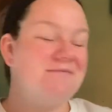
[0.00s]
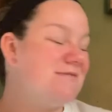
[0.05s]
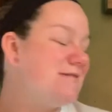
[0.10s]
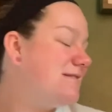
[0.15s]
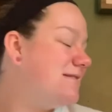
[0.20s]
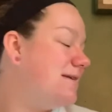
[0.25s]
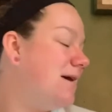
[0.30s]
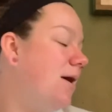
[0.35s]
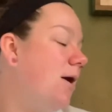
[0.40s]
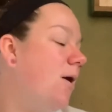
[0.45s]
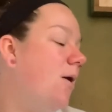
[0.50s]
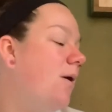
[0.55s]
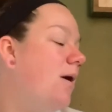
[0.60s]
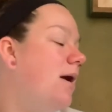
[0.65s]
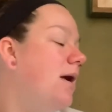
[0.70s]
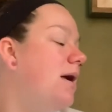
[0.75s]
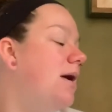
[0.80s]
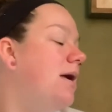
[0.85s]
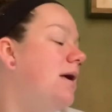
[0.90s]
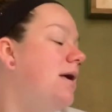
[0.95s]
So
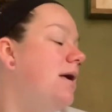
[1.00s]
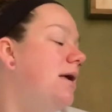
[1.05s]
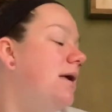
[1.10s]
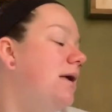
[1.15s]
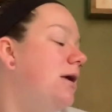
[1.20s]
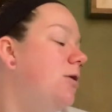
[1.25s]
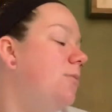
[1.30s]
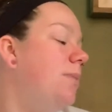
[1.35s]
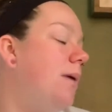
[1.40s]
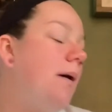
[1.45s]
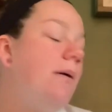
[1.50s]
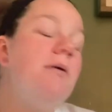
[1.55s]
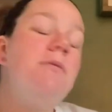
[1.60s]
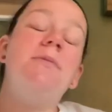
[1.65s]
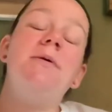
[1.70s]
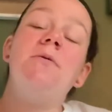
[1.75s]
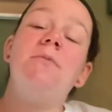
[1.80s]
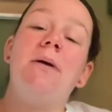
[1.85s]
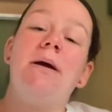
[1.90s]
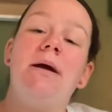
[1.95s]
he'll probably
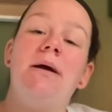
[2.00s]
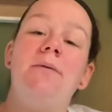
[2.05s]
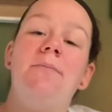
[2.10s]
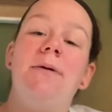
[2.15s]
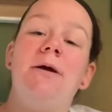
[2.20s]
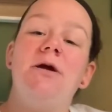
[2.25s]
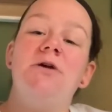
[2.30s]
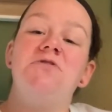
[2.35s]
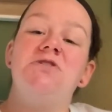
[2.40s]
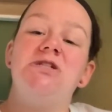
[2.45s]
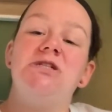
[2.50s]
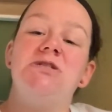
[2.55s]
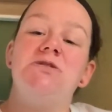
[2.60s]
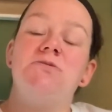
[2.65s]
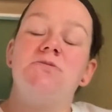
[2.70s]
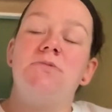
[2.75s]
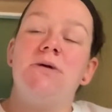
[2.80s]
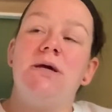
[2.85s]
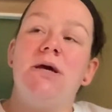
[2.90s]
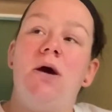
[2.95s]
be wearing a pair of jeans
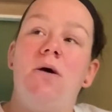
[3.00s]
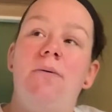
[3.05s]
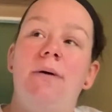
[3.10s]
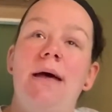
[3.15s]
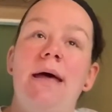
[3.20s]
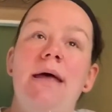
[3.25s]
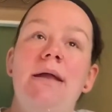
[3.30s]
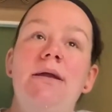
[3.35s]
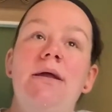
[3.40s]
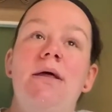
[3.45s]
when we go in,